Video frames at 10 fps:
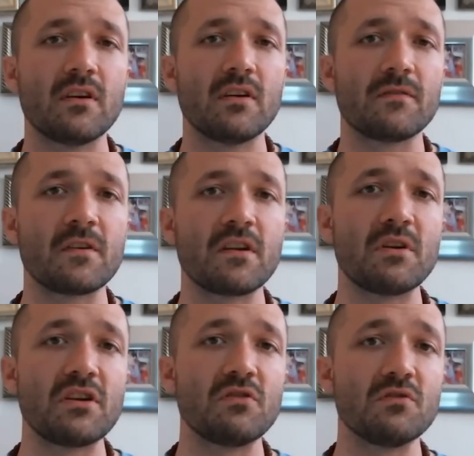for
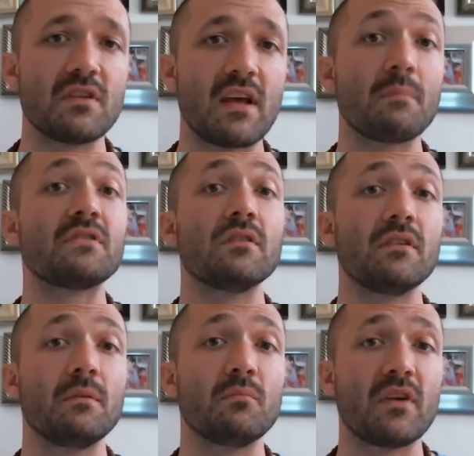anybody who's
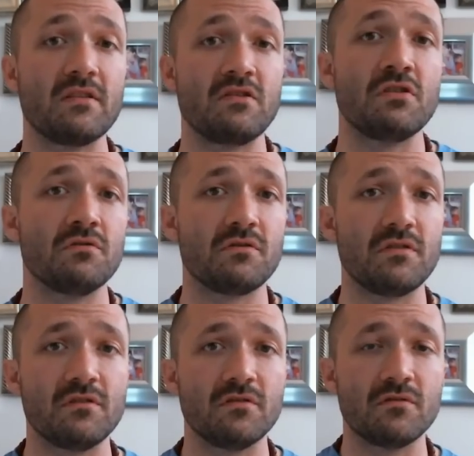absolutely brand new
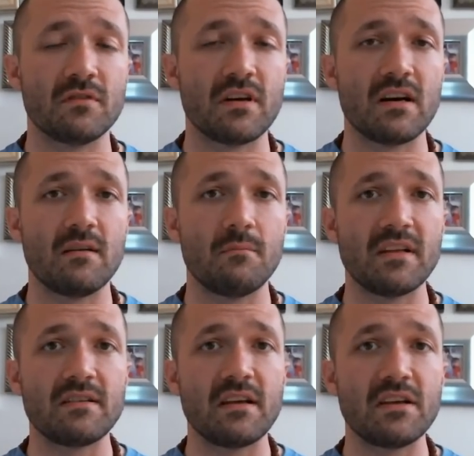to
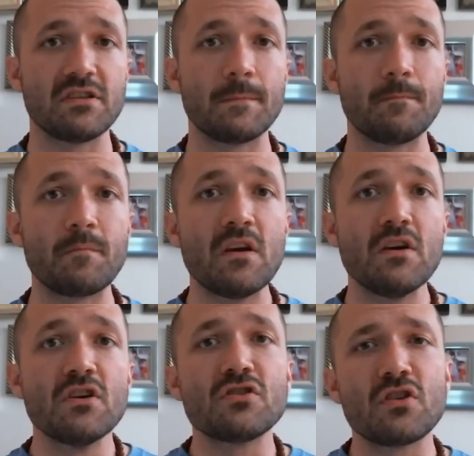meditation.
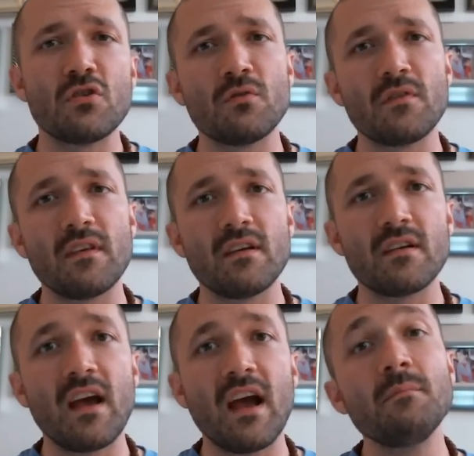So
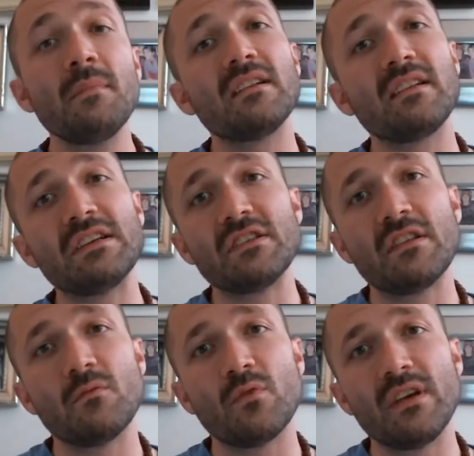the kind of meditation
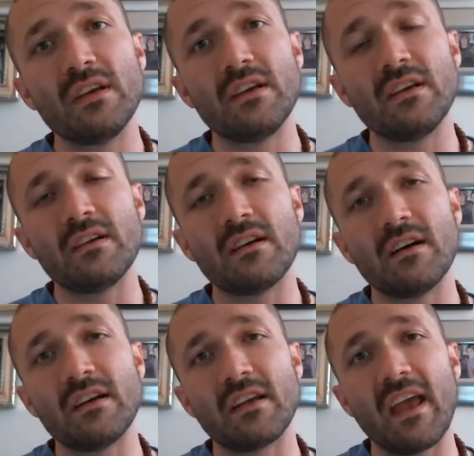that we
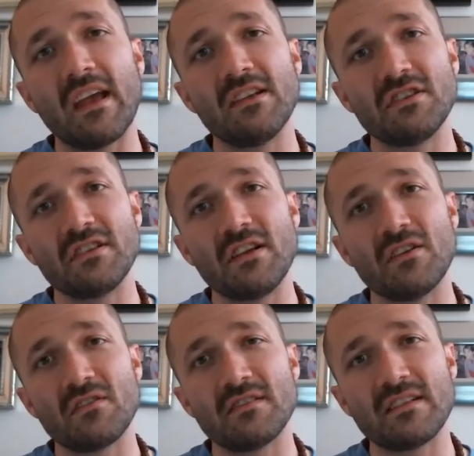engage in
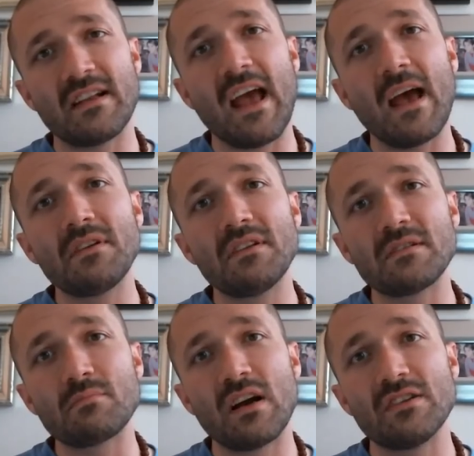here at the Zen
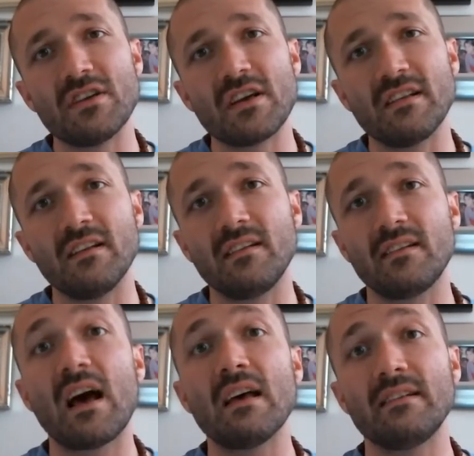Happiness Project
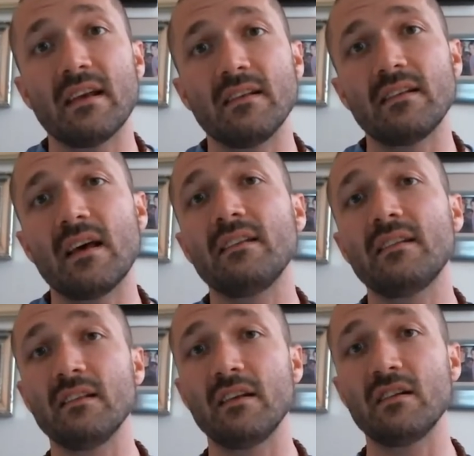is Zazen.
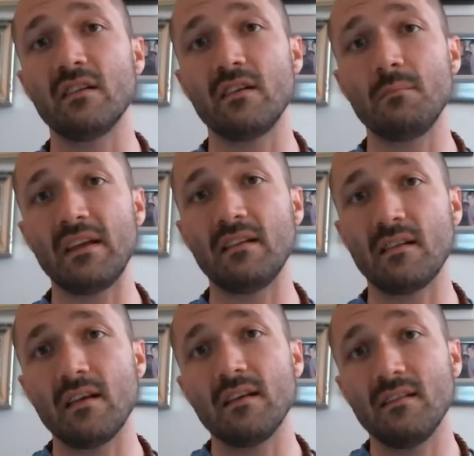Zazen literally
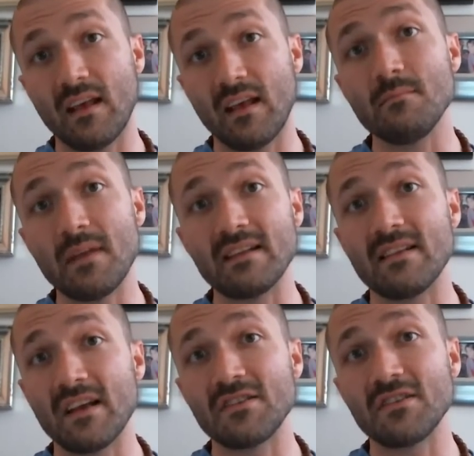means Zen
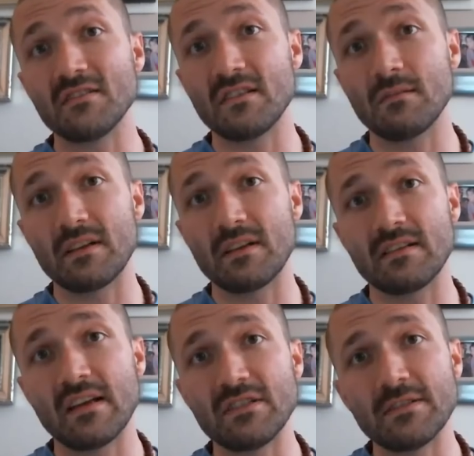meditation, sitting
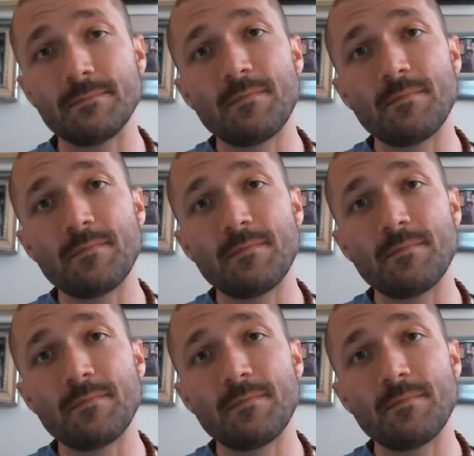meditation.